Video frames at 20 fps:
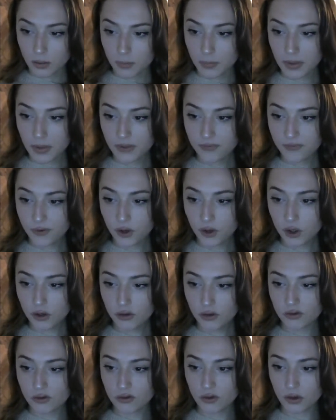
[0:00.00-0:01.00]
My
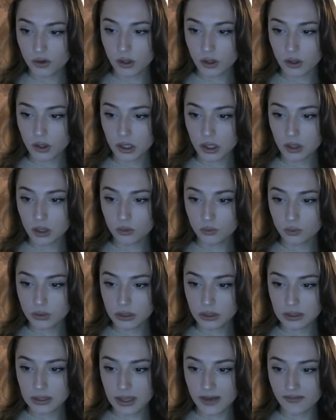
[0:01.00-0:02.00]
first in
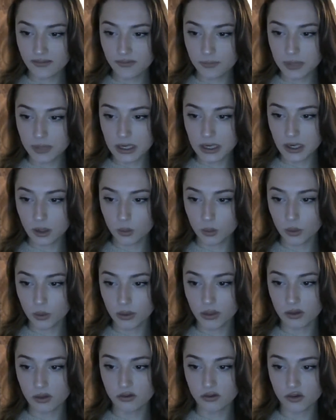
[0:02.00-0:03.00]
real life meeting
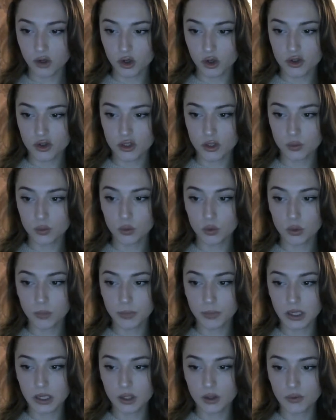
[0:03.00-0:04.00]
with a surgeon will
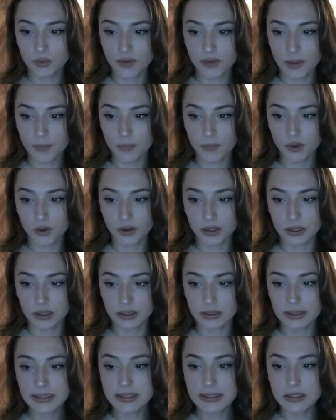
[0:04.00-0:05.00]
be in November in
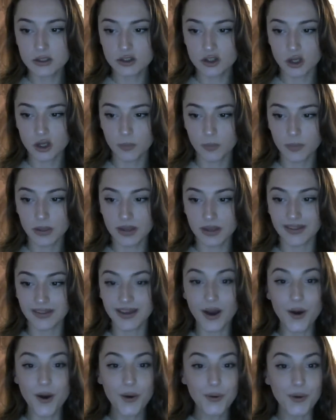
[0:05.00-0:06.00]
Linköping.
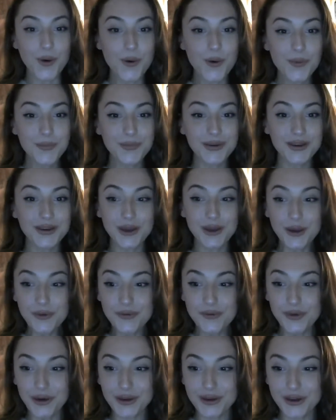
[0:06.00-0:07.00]

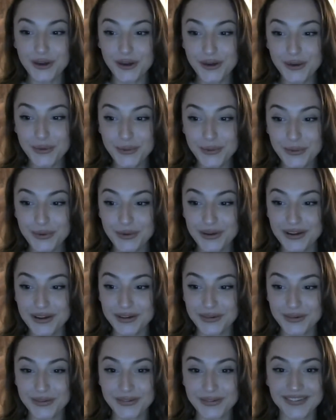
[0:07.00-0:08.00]
Gud vad kul,
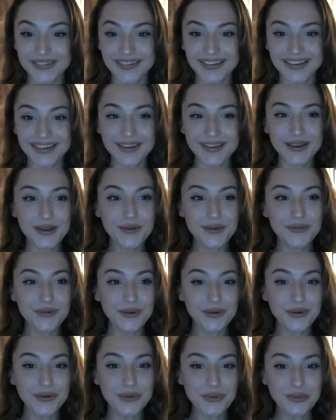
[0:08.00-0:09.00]
Charlotte! Gud
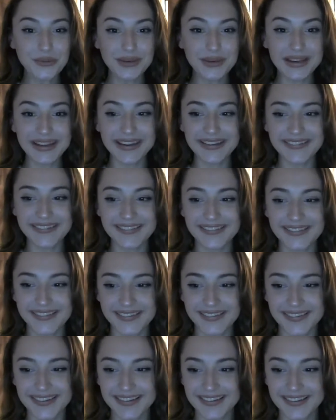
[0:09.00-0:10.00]
vad
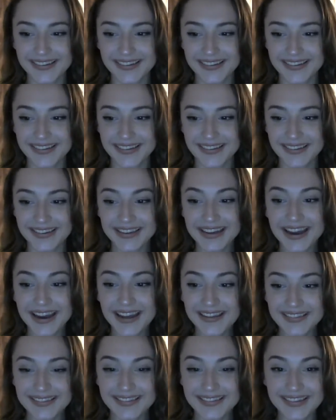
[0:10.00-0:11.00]
roligt!
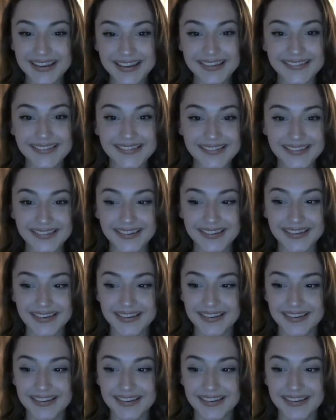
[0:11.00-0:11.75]
Grattis!